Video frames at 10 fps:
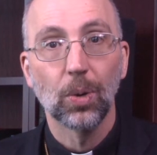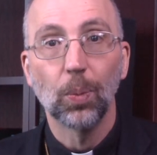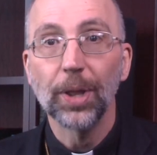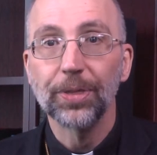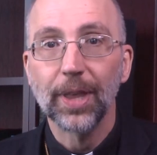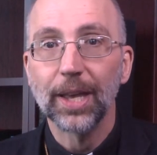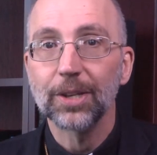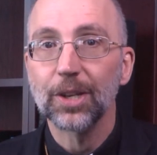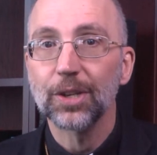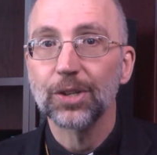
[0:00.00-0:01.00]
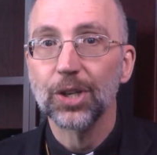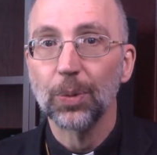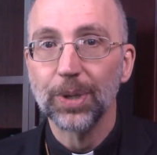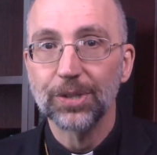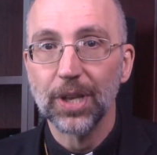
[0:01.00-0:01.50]
What then shall
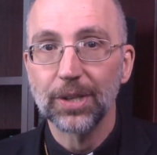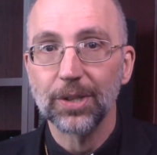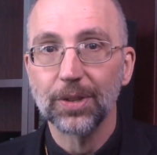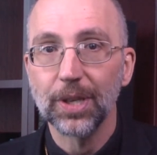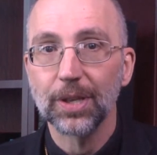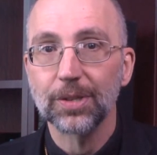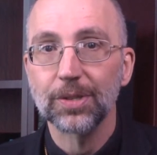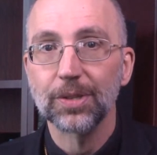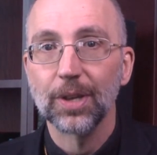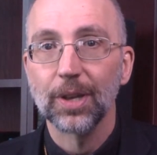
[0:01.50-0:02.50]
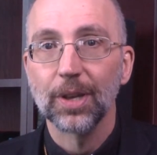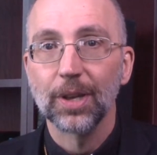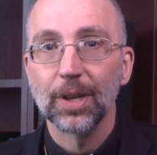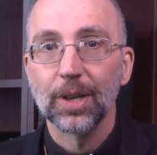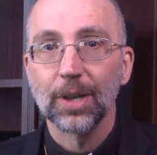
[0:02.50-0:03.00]
we say to this?
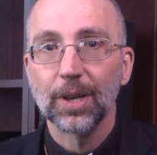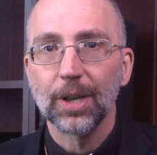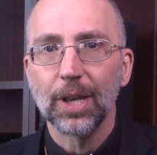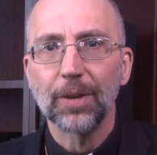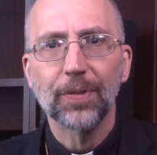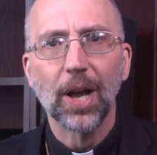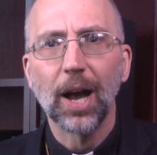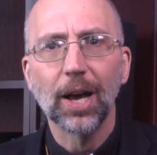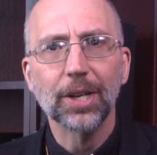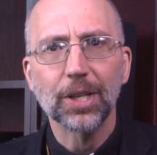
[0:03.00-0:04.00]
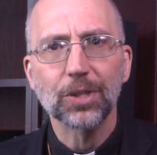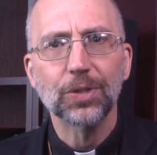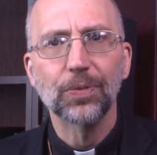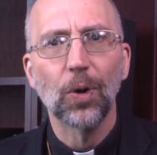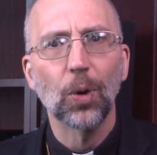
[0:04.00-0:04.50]
If God is
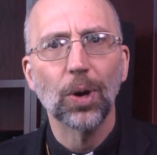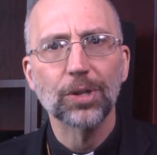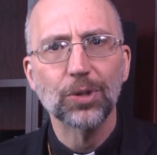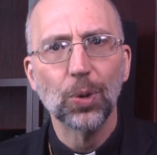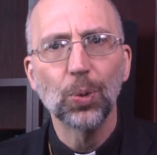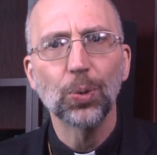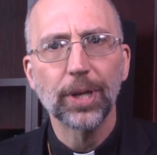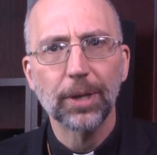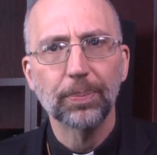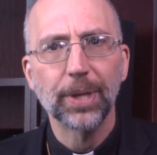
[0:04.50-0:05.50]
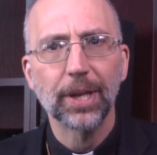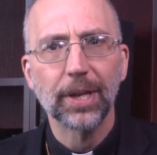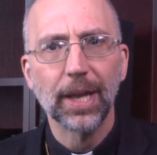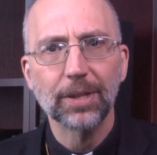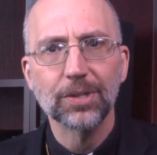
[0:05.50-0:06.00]
for us, who can be
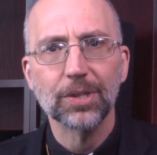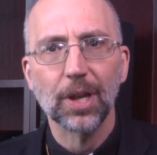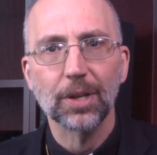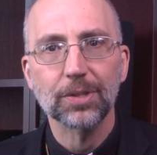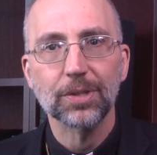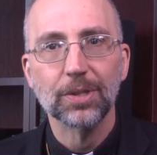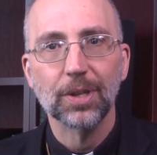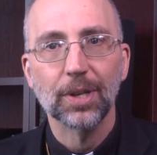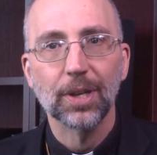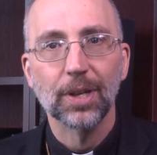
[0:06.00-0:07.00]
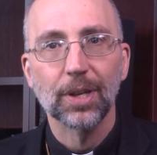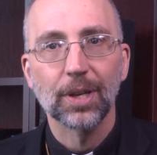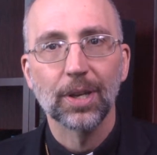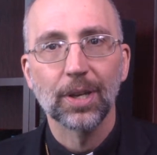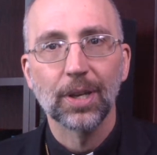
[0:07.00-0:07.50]
against us?
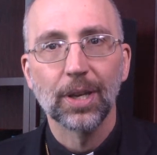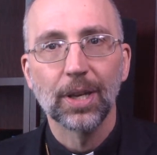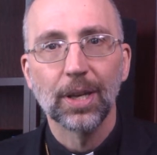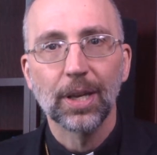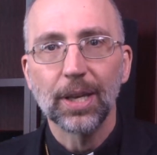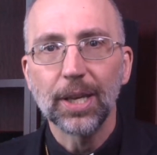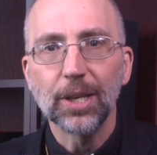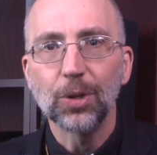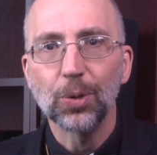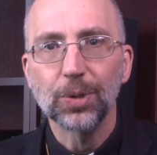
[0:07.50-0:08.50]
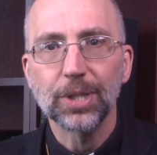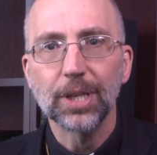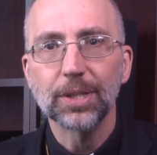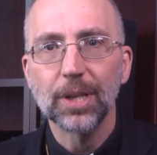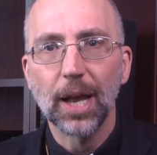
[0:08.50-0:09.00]
He who
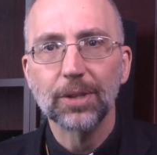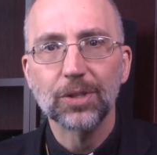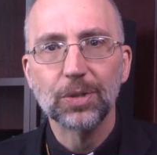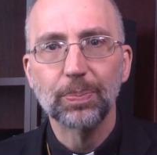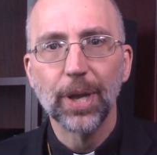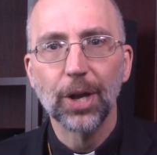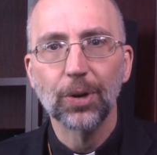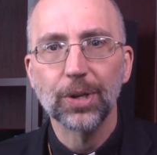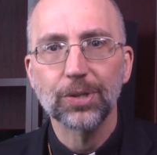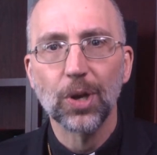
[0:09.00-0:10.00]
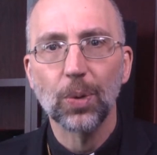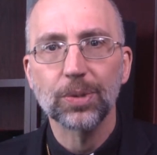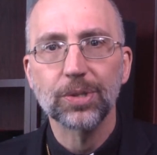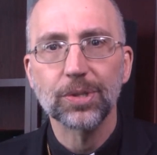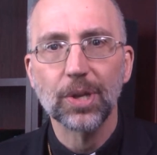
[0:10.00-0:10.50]
did not spare his
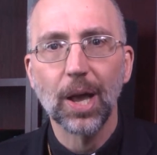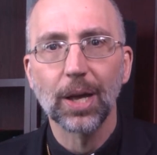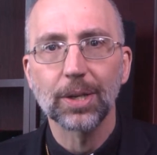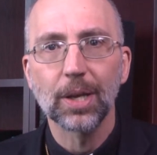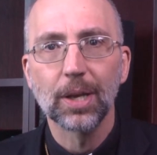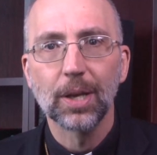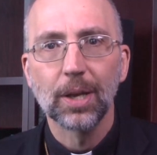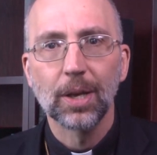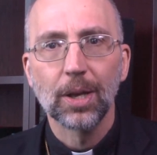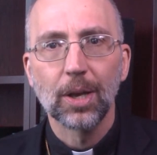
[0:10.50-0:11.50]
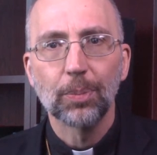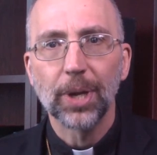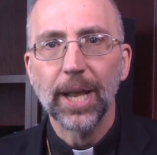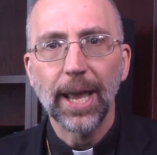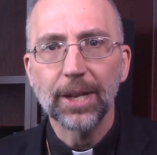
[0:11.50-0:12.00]
own son,
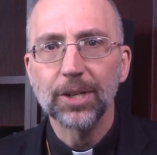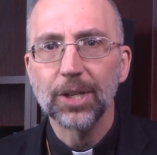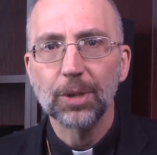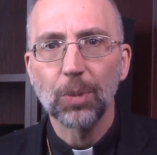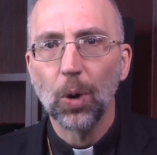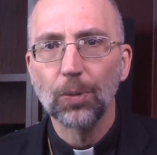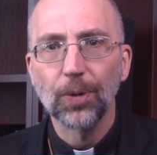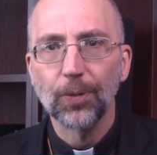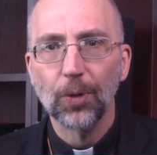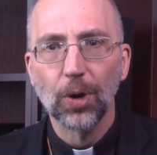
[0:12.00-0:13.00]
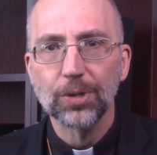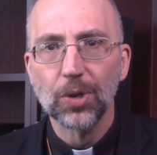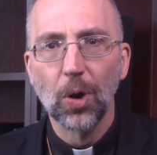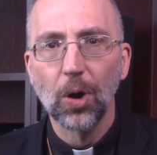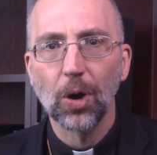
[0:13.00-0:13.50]
but handed him over for us
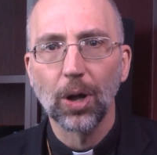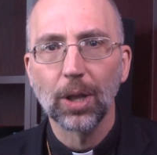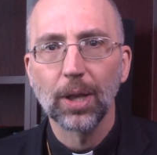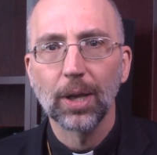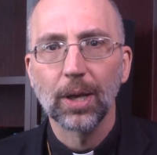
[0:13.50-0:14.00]
all,